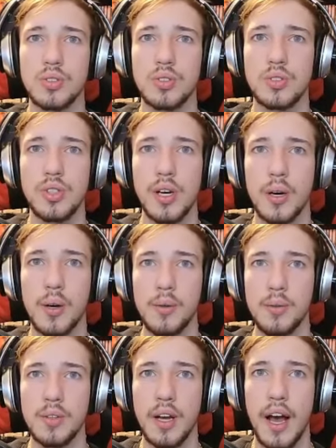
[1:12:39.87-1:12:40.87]
So,
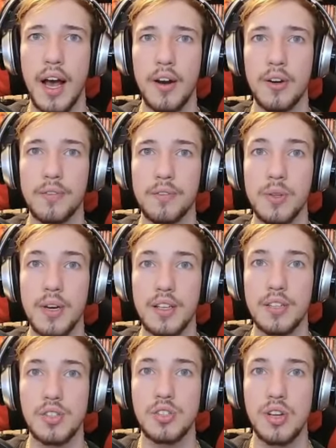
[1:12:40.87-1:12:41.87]
I don't know if you guys
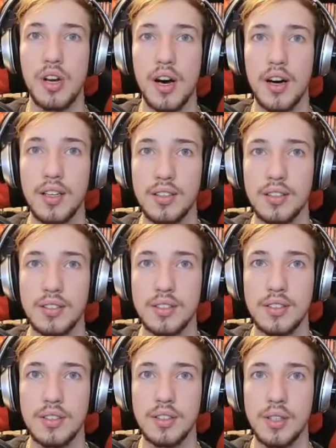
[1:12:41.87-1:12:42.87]
saw,
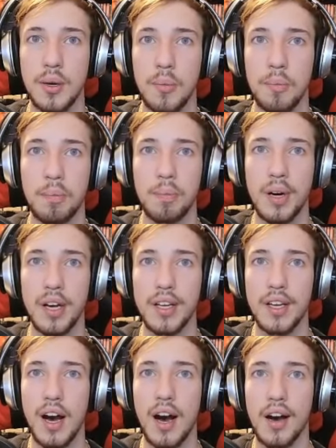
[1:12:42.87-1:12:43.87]
but
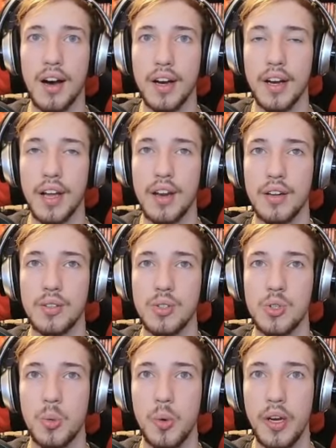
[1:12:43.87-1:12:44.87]
on
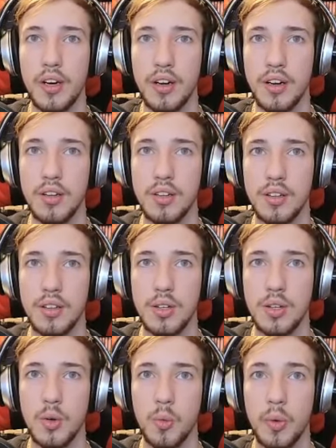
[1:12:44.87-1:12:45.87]
Twitter,
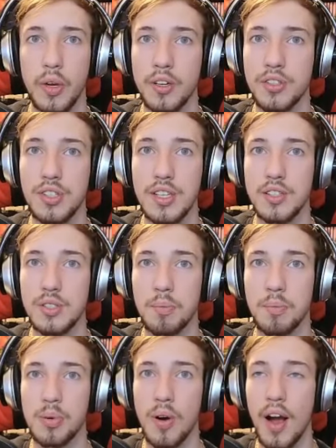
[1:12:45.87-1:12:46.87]
we are seeing some
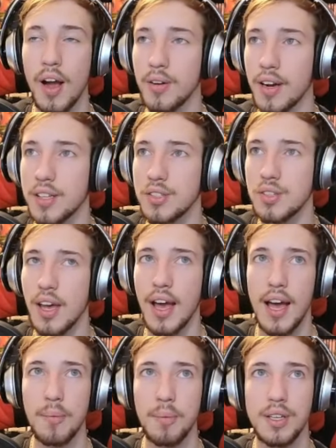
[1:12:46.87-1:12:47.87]
progress
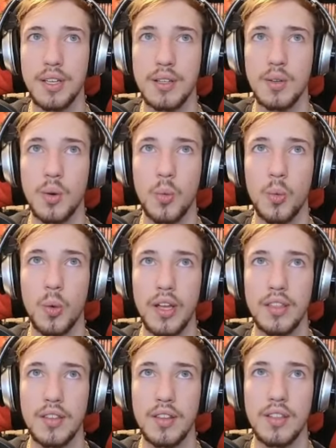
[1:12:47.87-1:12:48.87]
happening
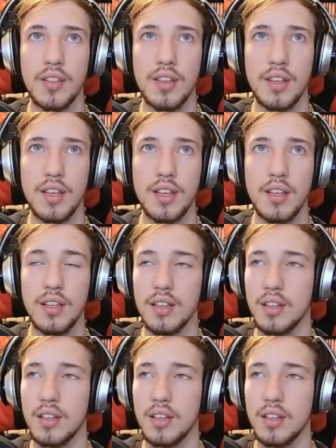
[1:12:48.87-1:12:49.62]
with the